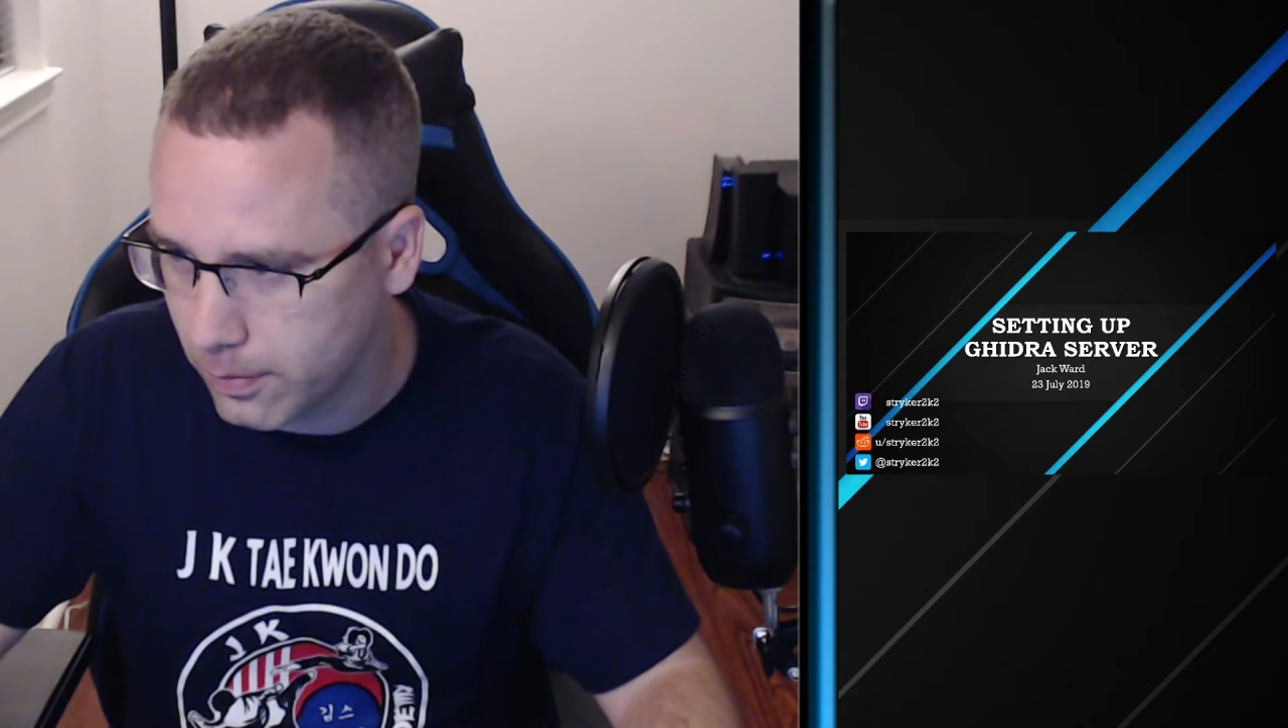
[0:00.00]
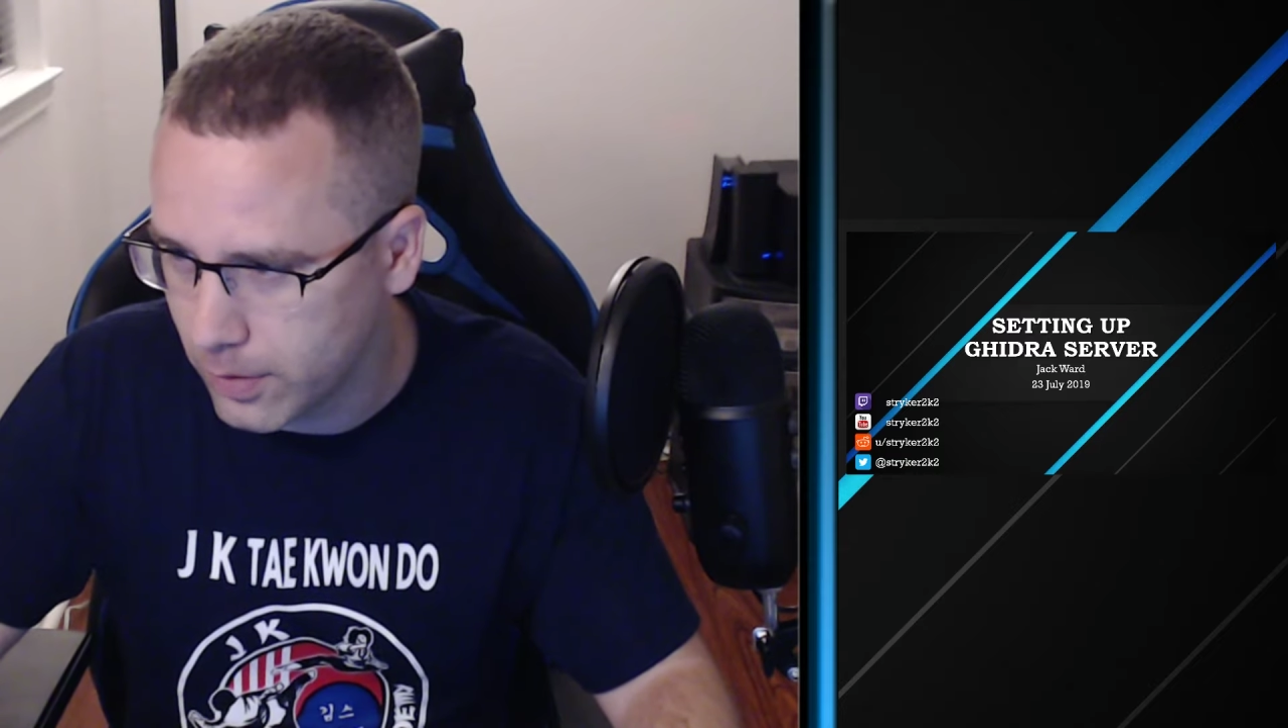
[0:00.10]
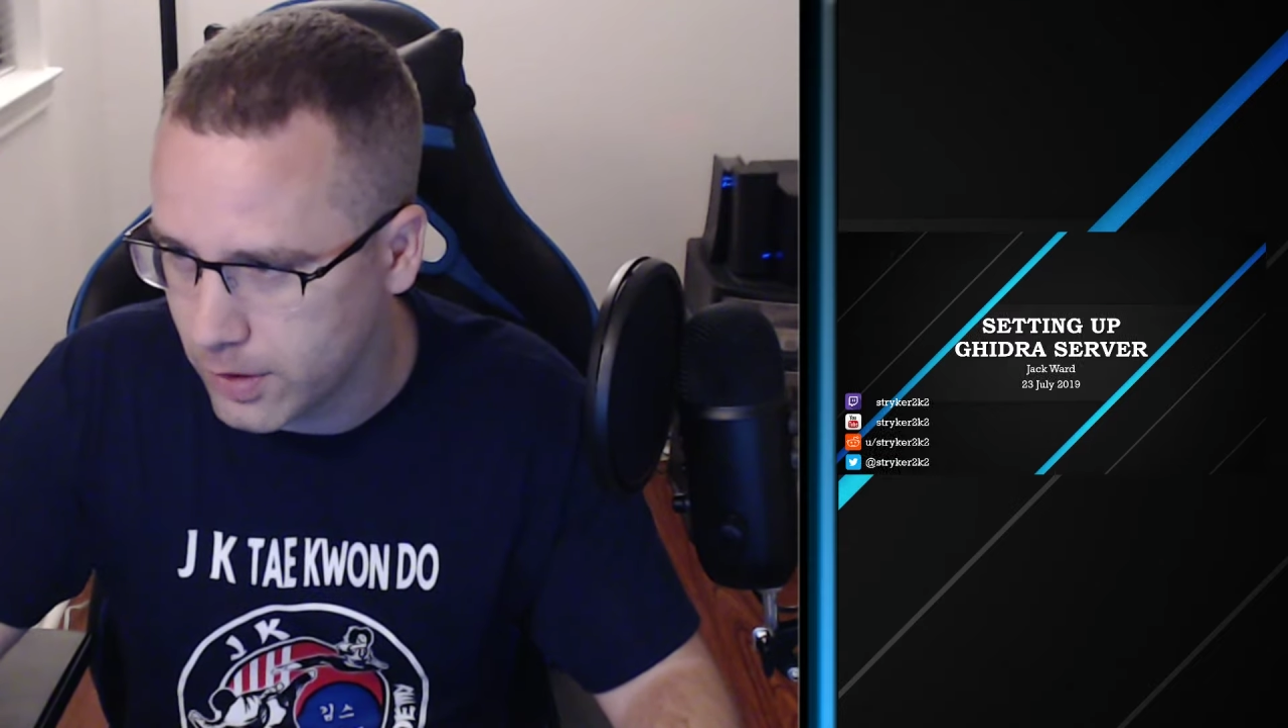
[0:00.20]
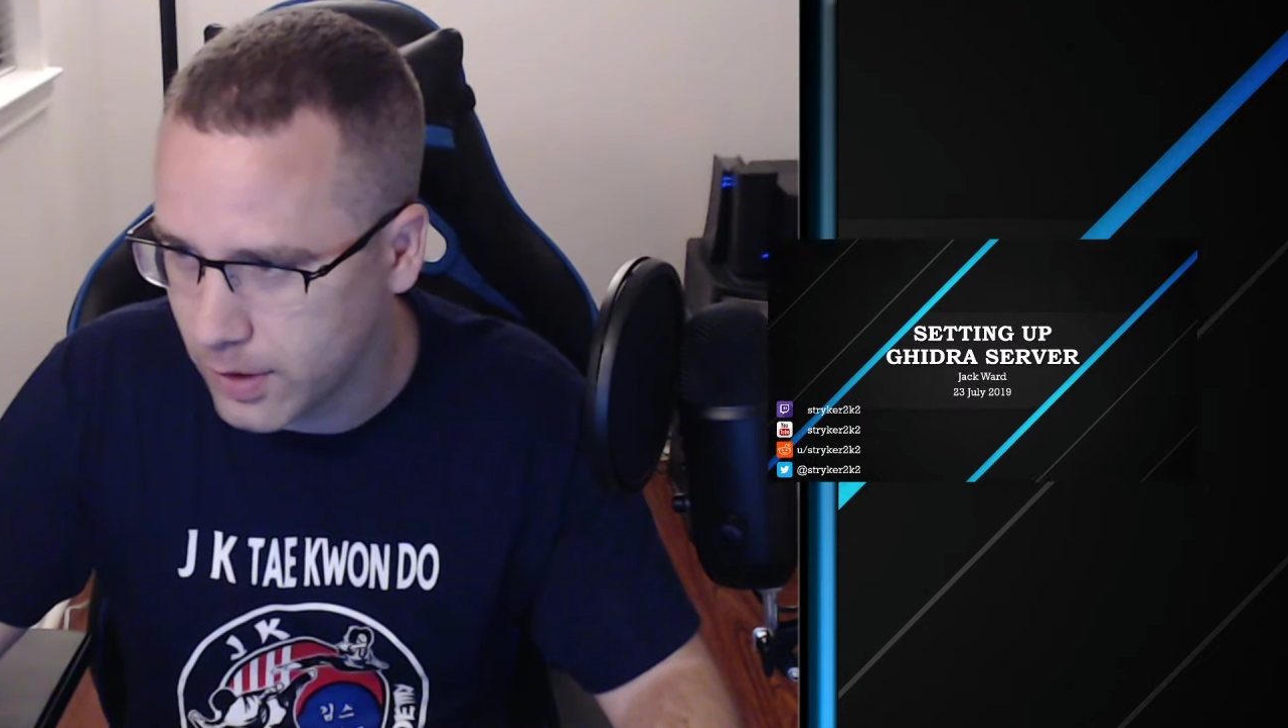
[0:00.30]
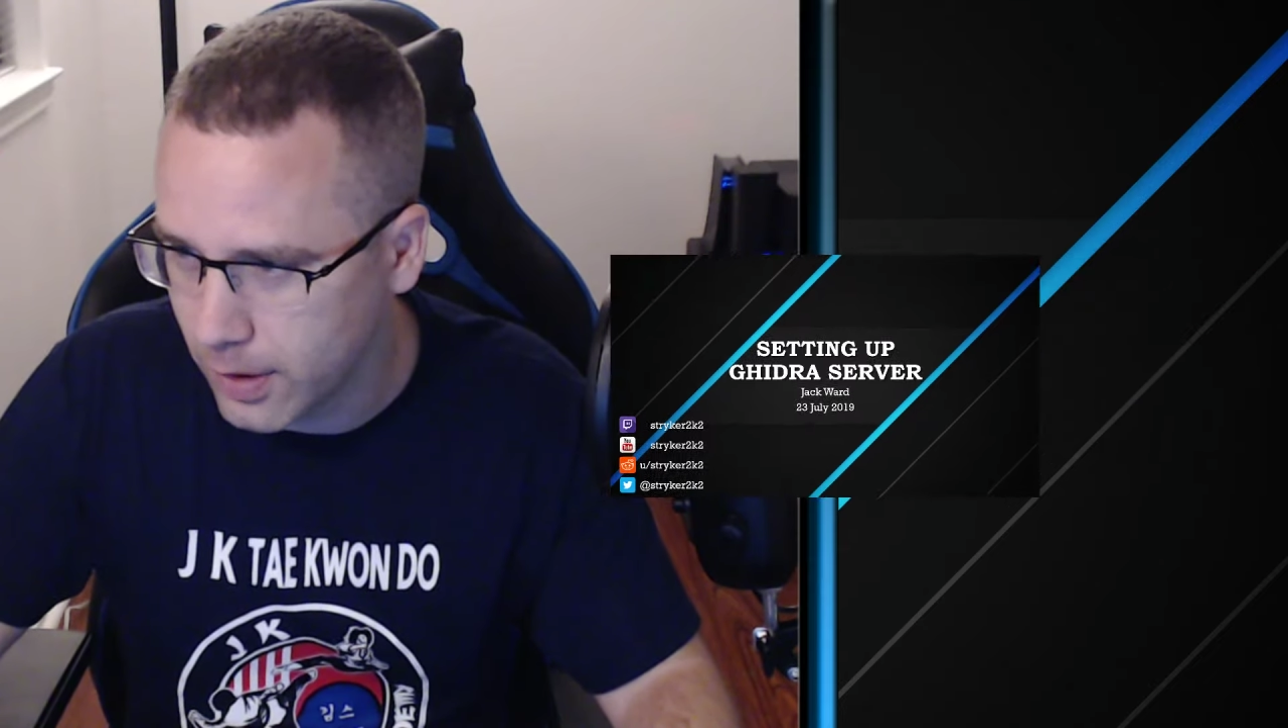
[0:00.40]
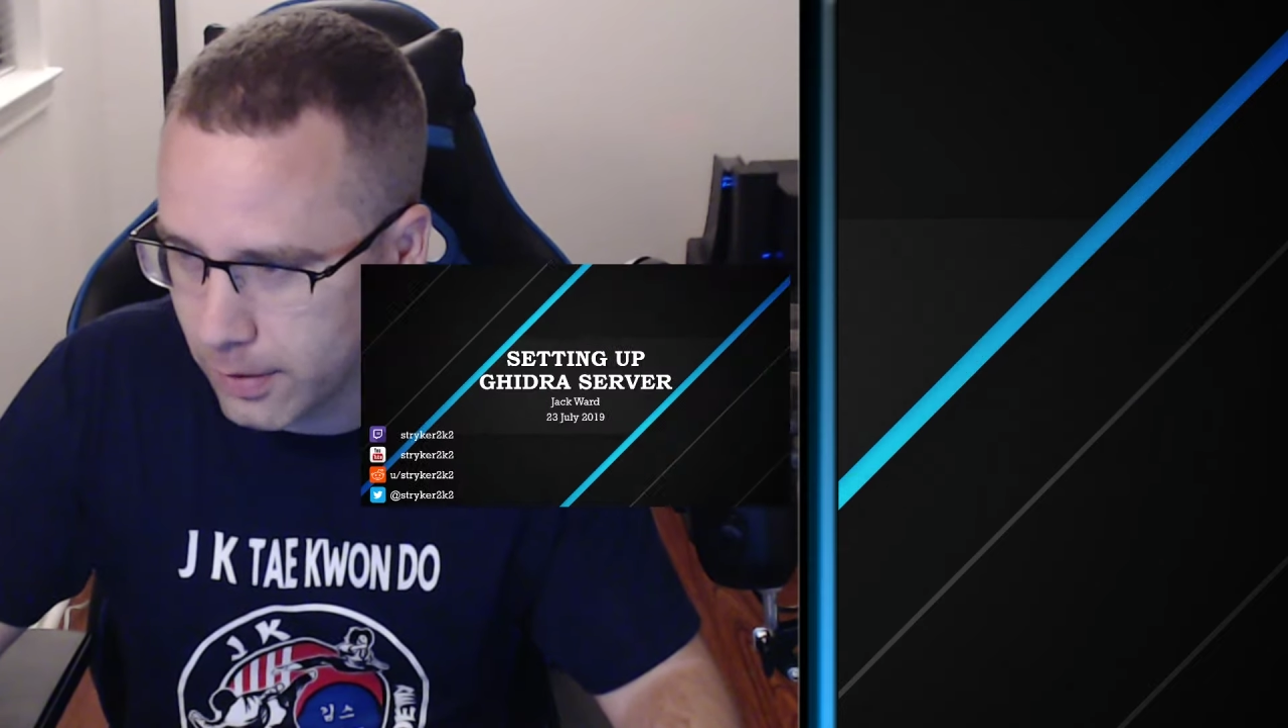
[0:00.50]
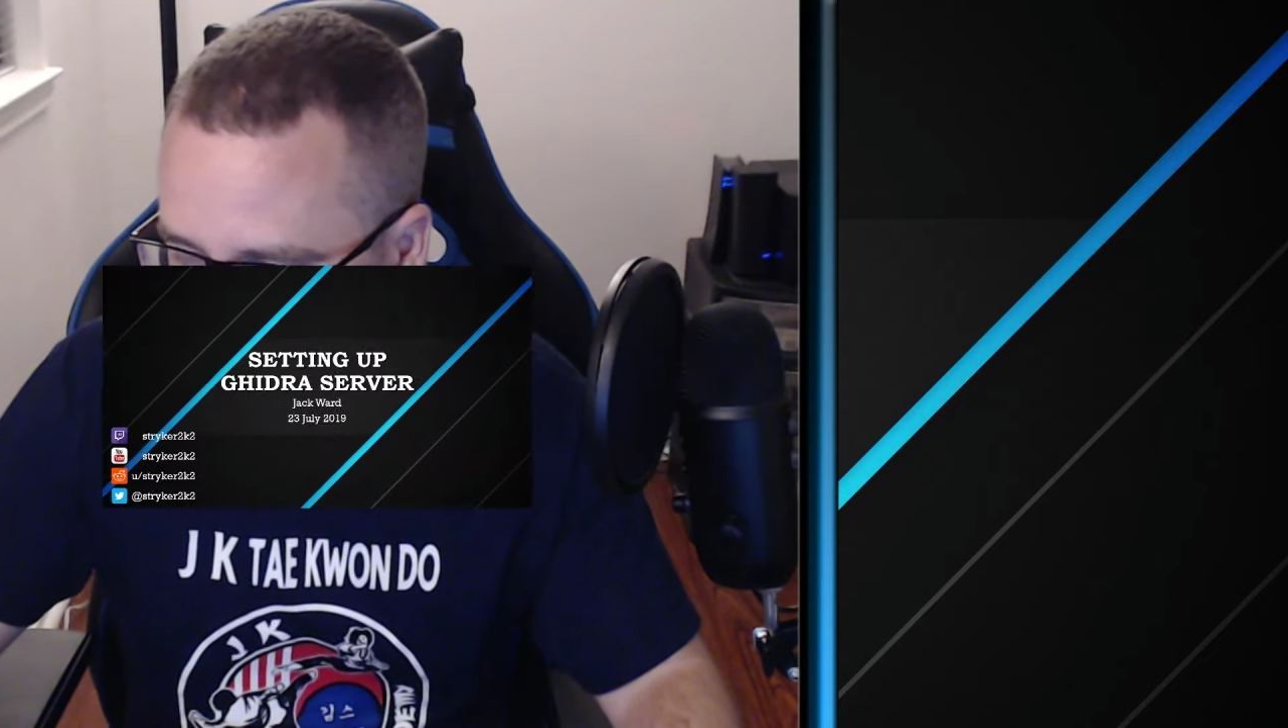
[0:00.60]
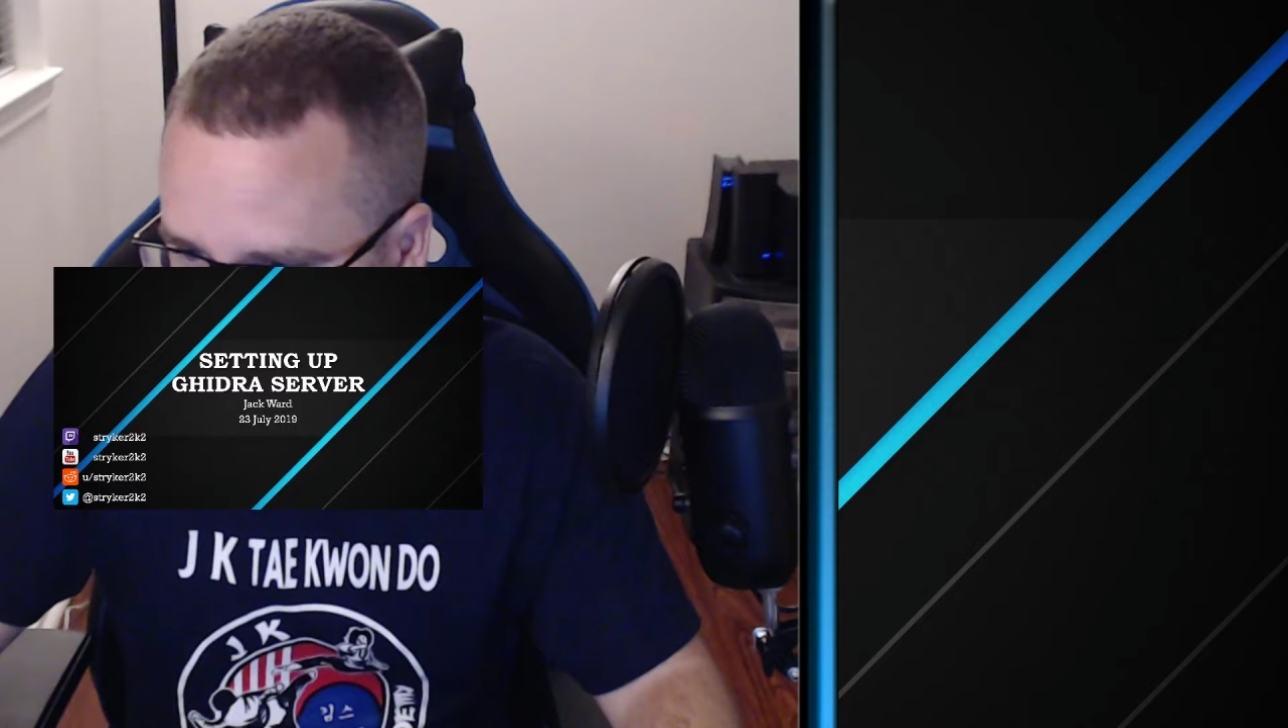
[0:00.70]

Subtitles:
this guy.